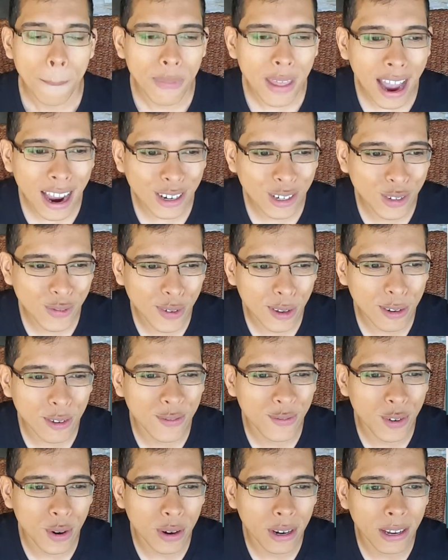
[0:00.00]
I just
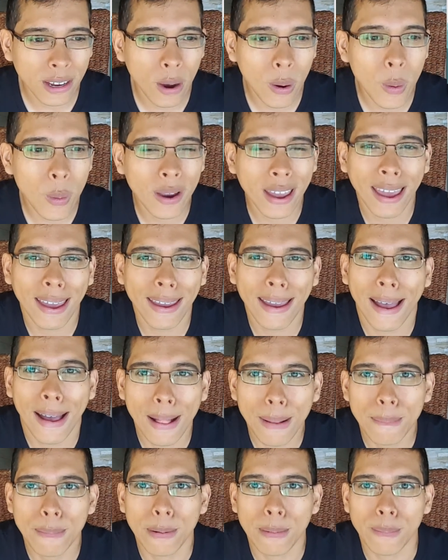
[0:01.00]
felt a very okay
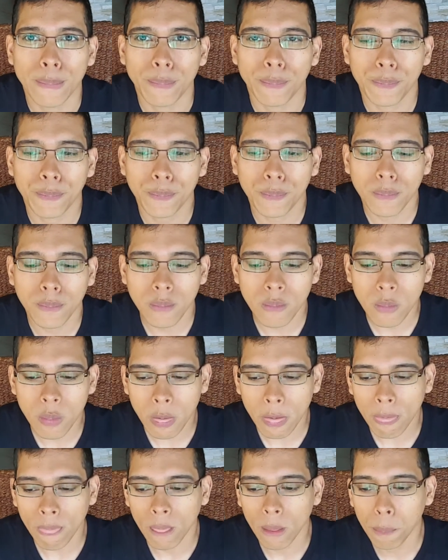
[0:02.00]
album,
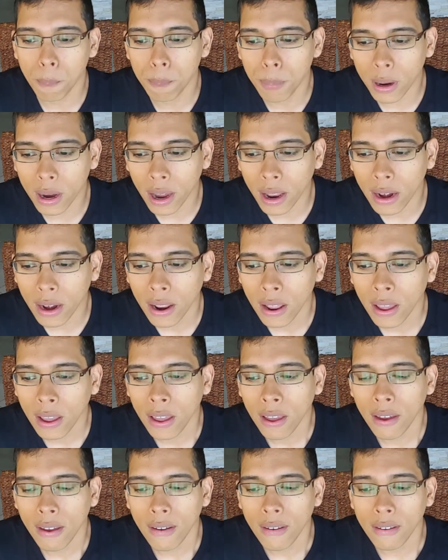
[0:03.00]
but
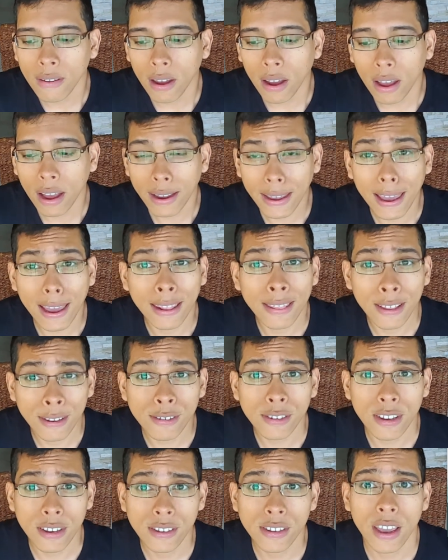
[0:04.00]
again,
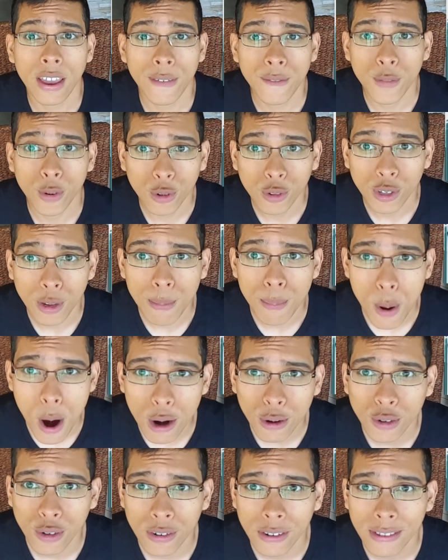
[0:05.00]
this is a first
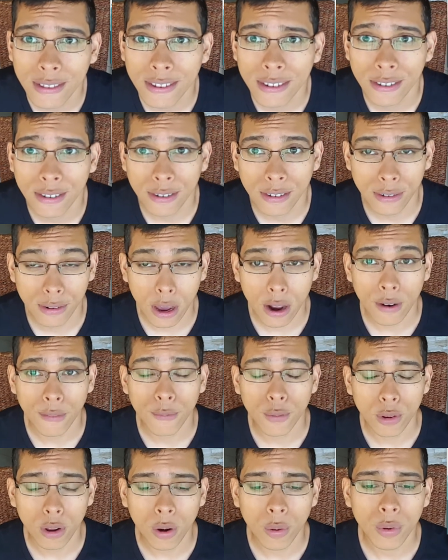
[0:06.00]
impression. Not a
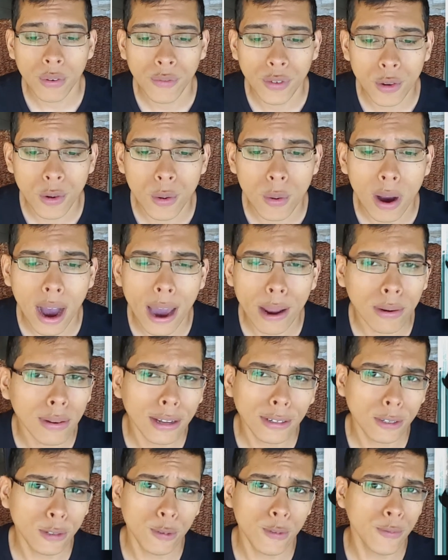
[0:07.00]
full-on review. I don't
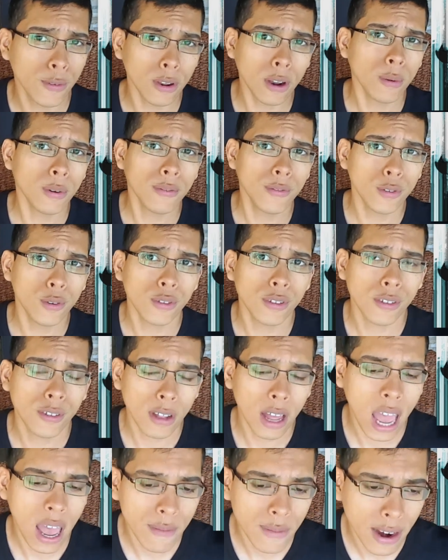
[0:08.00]
like to do full-on reviews
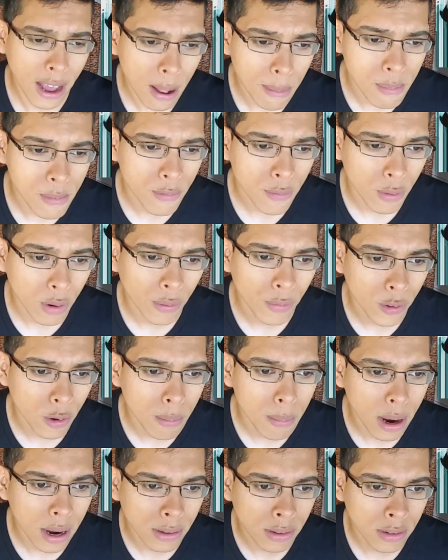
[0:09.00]
until I have an album for a
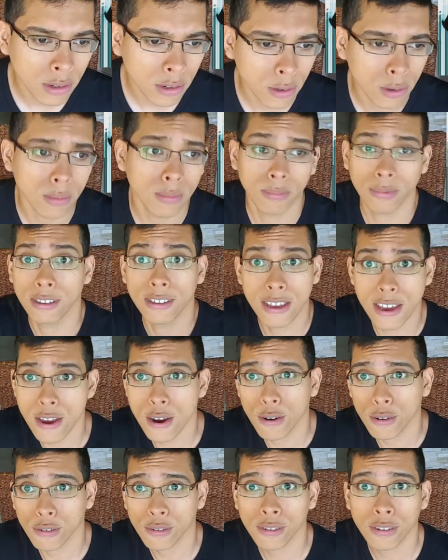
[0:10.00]
few months to
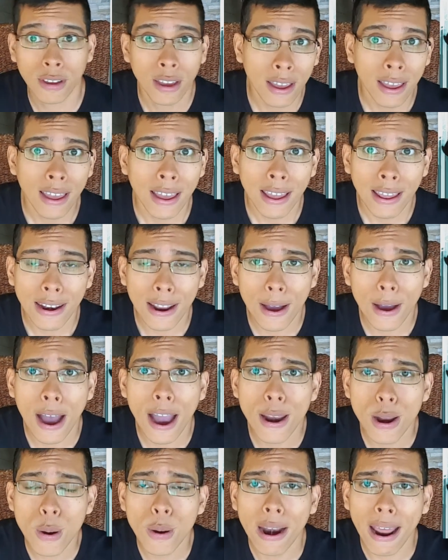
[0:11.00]
years. Now,
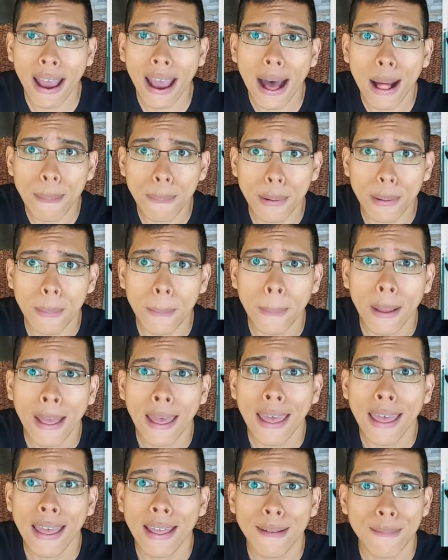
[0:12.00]
I know an
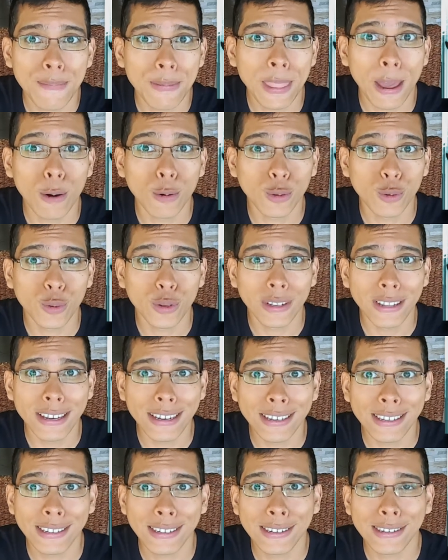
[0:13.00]
album that
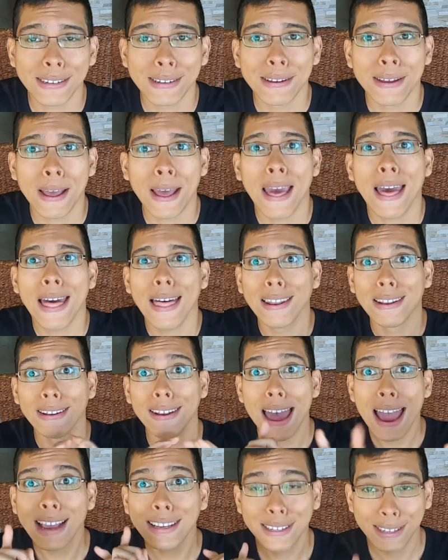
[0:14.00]
was released
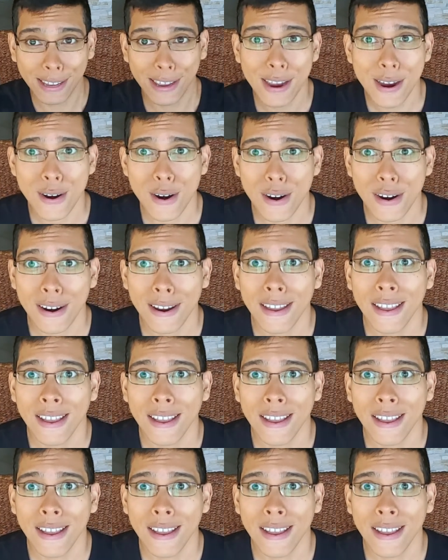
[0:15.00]
last year